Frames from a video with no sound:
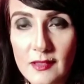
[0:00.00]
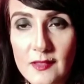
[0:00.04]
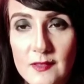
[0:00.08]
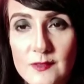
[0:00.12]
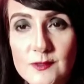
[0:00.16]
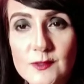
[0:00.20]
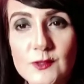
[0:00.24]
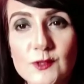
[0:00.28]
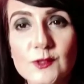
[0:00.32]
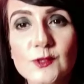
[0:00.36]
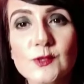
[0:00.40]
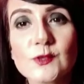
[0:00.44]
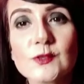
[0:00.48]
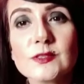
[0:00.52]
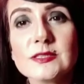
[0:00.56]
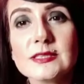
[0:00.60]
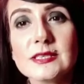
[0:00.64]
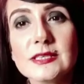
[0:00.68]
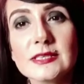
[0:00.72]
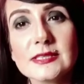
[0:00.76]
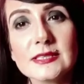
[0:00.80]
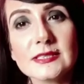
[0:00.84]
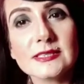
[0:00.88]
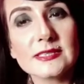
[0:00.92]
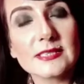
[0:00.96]
So do you
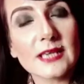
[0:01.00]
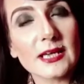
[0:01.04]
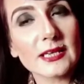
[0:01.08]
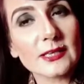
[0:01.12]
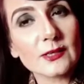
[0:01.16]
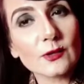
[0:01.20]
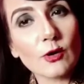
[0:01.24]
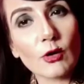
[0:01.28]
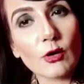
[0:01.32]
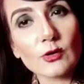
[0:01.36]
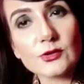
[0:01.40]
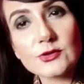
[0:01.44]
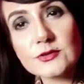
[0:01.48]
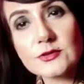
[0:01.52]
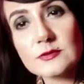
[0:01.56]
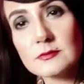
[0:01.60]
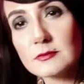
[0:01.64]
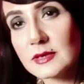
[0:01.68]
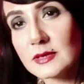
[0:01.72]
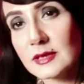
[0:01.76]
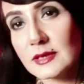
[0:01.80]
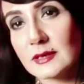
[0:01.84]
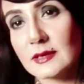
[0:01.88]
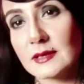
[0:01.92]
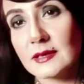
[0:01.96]
see the
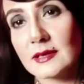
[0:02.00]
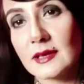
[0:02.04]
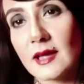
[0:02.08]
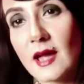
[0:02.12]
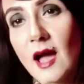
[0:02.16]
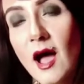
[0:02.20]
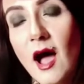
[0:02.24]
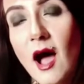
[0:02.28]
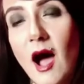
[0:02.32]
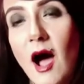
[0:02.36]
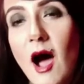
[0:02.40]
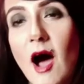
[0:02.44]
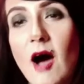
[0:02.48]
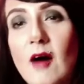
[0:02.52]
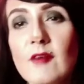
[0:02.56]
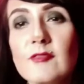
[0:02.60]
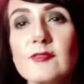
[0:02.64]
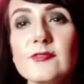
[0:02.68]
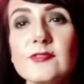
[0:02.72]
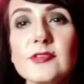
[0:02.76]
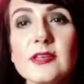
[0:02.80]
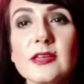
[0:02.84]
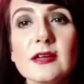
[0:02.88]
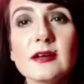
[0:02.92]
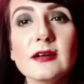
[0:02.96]
dichotomy? Our
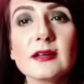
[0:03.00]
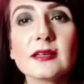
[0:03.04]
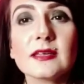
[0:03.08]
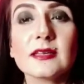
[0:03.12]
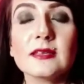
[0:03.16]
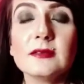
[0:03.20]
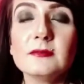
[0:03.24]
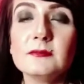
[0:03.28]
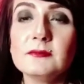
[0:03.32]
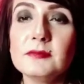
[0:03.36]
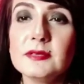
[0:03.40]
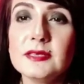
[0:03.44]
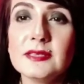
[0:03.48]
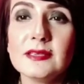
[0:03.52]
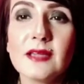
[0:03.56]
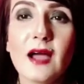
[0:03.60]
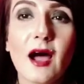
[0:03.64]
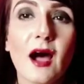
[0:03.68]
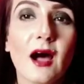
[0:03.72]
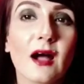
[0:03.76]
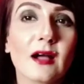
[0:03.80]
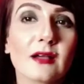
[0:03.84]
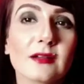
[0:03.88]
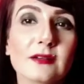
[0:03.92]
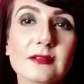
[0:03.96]
fear can be
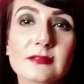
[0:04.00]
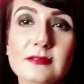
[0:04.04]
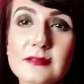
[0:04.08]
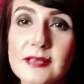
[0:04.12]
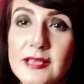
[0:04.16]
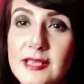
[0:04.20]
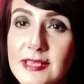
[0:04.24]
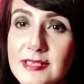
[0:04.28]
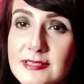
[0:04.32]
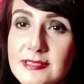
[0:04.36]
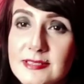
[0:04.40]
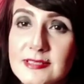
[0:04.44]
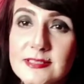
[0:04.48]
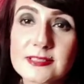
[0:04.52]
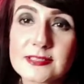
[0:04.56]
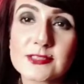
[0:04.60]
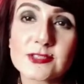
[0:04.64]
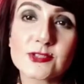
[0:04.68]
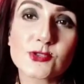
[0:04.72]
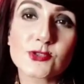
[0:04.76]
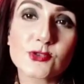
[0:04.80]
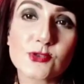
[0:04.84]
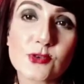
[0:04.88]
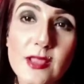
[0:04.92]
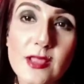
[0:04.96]
our
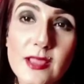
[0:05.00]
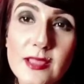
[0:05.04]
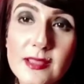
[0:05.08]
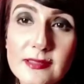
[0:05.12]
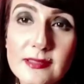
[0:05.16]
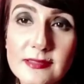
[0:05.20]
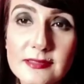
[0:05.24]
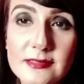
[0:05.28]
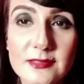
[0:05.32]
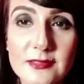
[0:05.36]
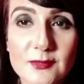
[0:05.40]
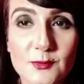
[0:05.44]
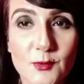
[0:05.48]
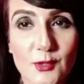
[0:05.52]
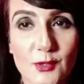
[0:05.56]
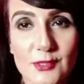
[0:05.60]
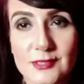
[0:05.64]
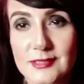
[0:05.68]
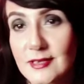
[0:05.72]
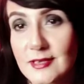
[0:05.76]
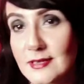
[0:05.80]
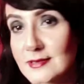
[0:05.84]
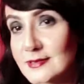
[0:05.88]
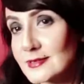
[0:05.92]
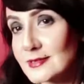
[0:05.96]
greatest strength.
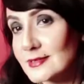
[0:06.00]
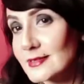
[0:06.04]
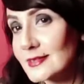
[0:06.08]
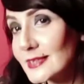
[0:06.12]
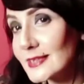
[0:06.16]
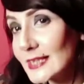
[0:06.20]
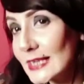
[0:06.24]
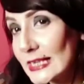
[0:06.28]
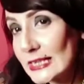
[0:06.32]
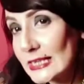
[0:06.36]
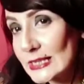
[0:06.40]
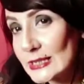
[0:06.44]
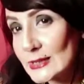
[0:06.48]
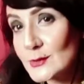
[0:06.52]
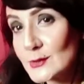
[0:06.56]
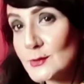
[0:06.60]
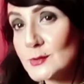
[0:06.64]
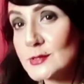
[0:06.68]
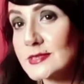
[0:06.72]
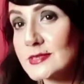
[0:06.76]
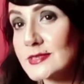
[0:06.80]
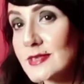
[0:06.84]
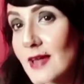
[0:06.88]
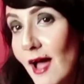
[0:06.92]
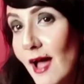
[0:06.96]
What doesn't kill
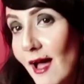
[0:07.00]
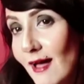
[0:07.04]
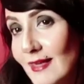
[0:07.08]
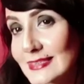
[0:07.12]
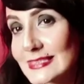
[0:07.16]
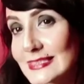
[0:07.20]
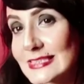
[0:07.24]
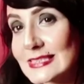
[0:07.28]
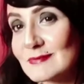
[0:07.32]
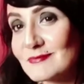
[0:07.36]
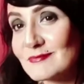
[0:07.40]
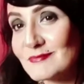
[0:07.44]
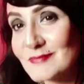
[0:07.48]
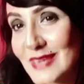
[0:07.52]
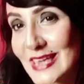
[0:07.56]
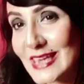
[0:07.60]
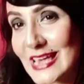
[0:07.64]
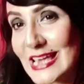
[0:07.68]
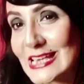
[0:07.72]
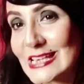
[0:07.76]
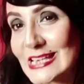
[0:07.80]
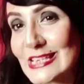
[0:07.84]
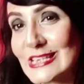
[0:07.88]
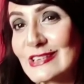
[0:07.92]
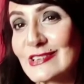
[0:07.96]
you does
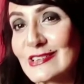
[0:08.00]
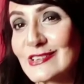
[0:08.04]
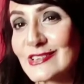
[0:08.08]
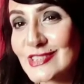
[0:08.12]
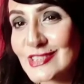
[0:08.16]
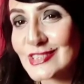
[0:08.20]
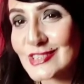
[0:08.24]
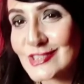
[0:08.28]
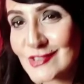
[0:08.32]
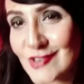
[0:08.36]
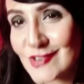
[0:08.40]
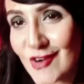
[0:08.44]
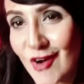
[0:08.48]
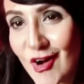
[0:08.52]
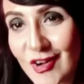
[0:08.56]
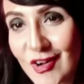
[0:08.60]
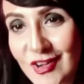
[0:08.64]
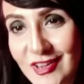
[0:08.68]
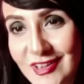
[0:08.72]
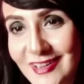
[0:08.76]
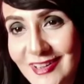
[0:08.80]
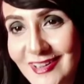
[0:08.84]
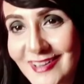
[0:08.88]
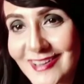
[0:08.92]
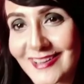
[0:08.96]
make you
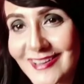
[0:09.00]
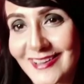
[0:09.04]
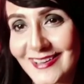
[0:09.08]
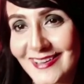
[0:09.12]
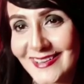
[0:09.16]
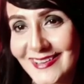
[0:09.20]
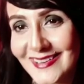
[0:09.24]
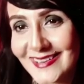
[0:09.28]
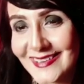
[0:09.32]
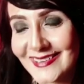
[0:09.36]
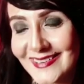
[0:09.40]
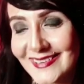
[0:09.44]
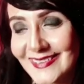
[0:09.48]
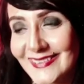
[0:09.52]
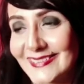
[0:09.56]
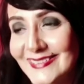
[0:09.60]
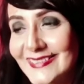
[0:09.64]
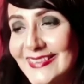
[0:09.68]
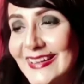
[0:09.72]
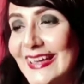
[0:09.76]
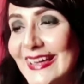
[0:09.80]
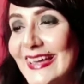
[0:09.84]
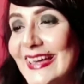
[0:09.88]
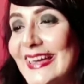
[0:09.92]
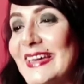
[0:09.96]
stronger.
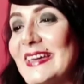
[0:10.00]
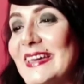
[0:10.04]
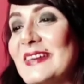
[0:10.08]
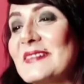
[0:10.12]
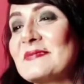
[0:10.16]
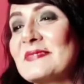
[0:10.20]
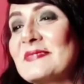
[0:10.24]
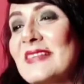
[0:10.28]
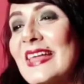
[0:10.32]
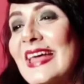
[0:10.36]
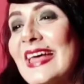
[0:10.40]
Okay?